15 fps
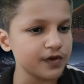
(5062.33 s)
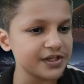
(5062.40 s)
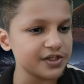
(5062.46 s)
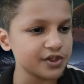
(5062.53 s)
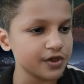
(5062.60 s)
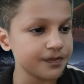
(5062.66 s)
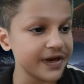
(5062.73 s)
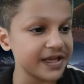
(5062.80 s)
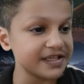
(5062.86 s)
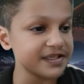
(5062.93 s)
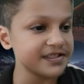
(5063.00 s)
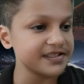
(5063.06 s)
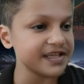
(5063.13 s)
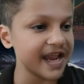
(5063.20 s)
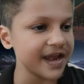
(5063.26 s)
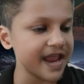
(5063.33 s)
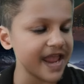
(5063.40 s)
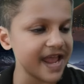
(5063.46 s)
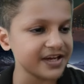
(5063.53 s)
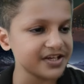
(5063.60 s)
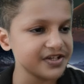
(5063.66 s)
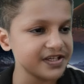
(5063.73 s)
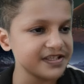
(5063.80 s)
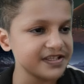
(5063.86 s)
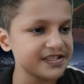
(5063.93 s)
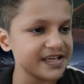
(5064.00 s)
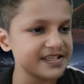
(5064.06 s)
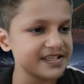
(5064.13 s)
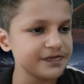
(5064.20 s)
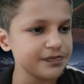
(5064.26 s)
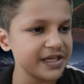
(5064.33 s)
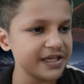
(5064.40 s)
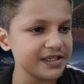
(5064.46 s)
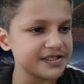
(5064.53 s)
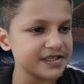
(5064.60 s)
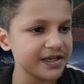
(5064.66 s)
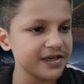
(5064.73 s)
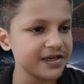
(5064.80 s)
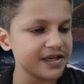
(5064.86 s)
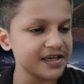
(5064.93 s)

which presents an action sets piece in